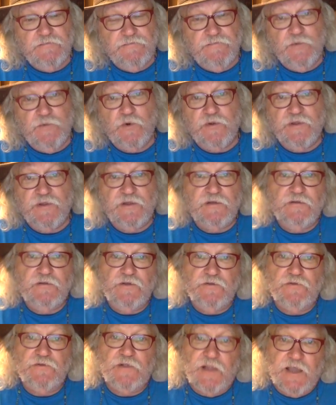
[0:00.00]
more than
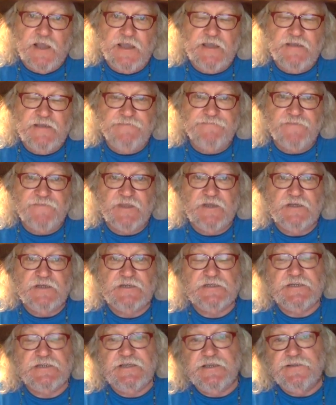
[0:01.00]
you'd like
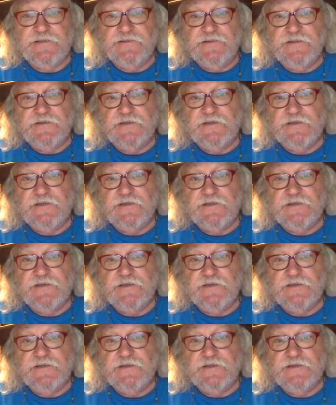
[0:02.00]
in